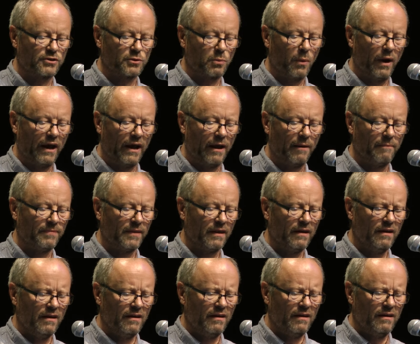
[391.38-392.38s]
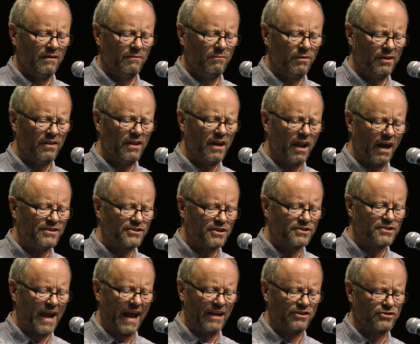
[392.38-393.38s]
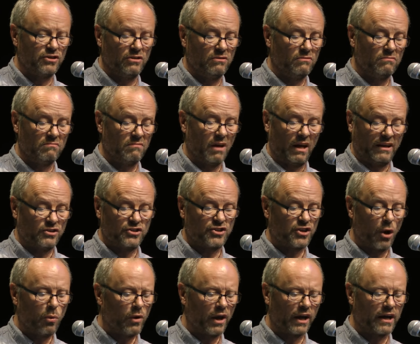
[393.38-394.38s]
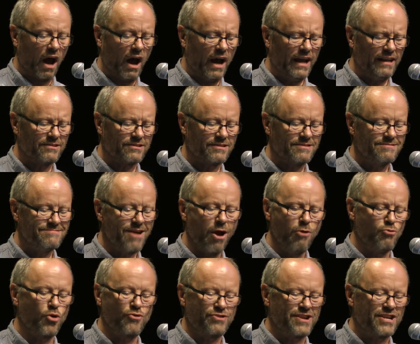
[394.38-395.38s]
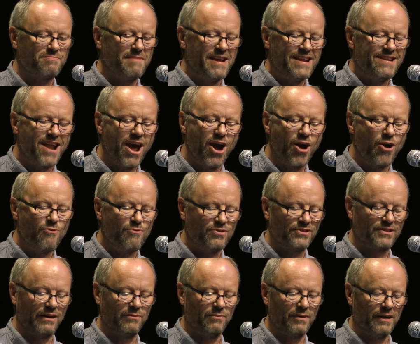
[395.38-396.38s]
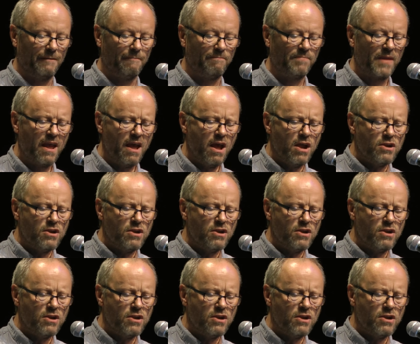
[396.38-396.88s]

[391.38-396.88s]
to swear. "What are the lines attached to, like solar kites?" "Oh, goodness me, no," said William.